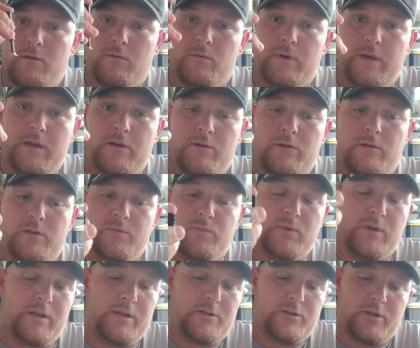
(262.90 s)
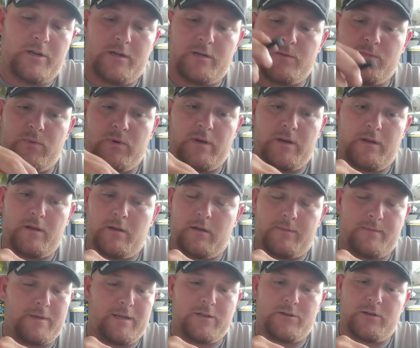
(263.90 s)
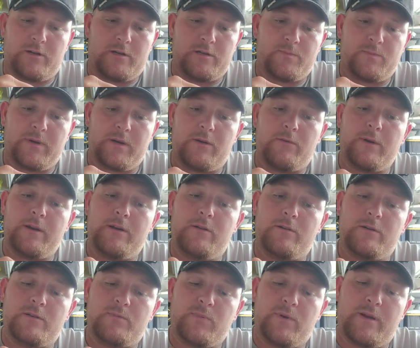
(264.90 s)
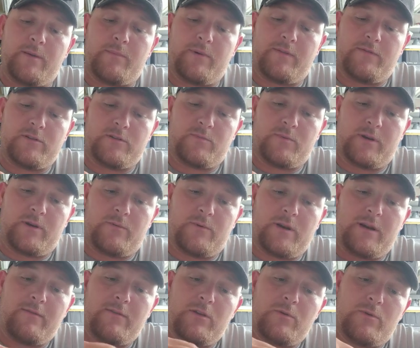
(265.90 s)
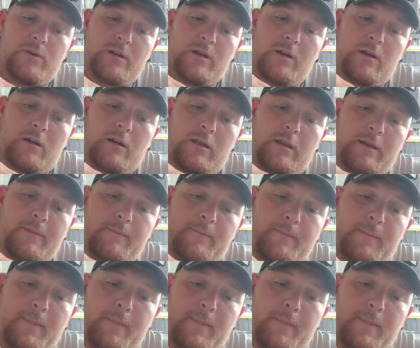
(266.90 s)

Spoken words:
Recoil spring, trigger spring, not trigger spring, recoil spring, buffer spring, whatever you want to call it.